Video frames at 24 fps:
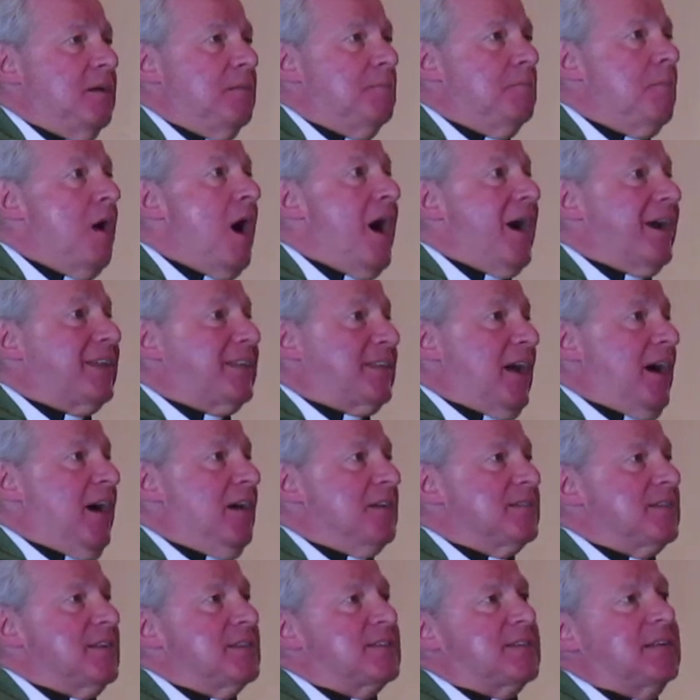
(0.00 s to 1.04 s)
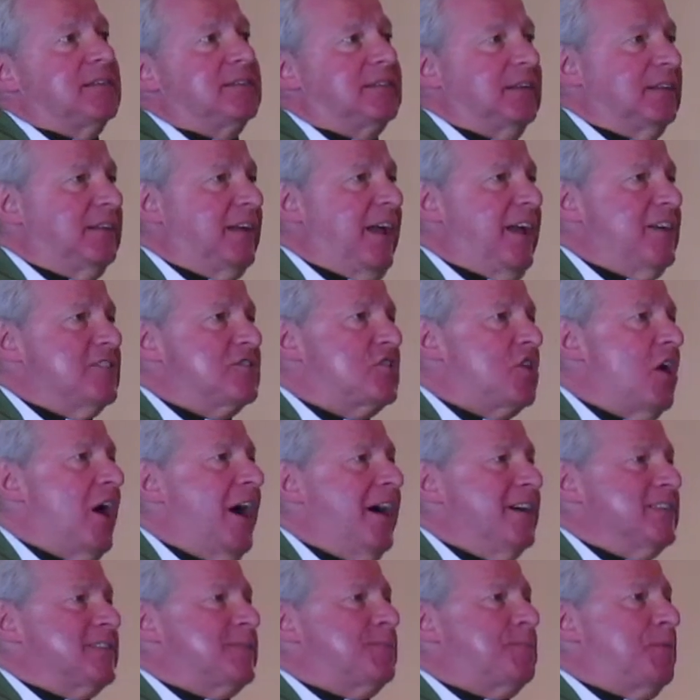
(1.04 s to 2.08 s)
Mark tells us in today's
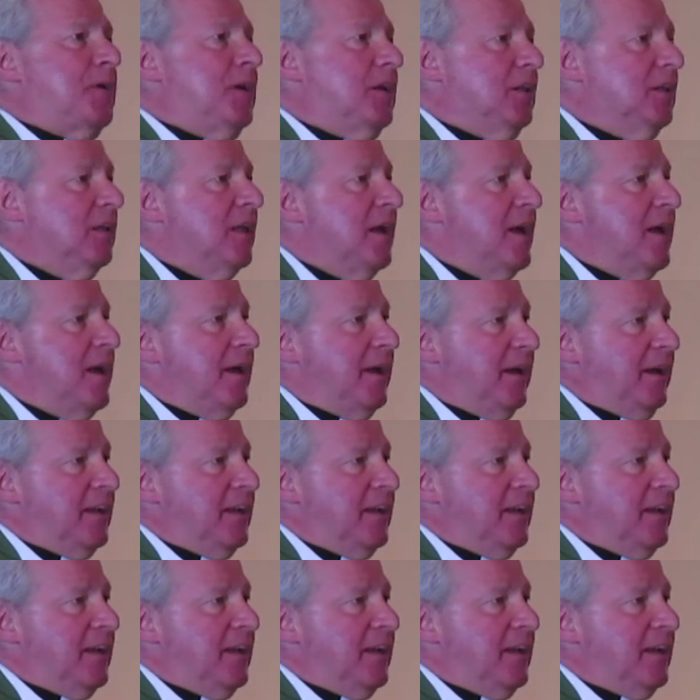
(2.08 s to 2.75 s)
gospel,